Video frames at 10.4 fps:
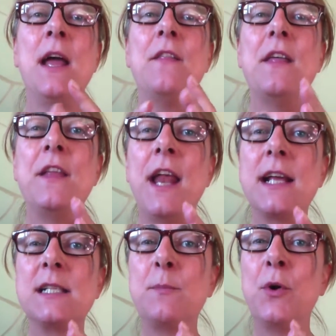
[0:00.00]
Then the
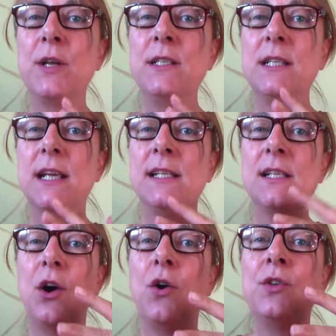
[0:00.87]
next point
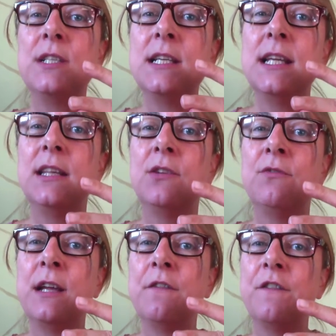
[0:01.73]
is underneath the
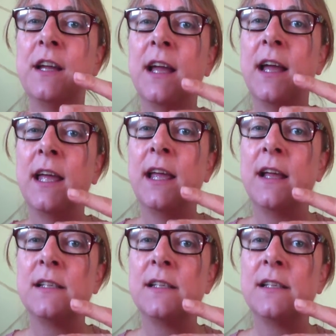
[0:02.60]
ring finger here.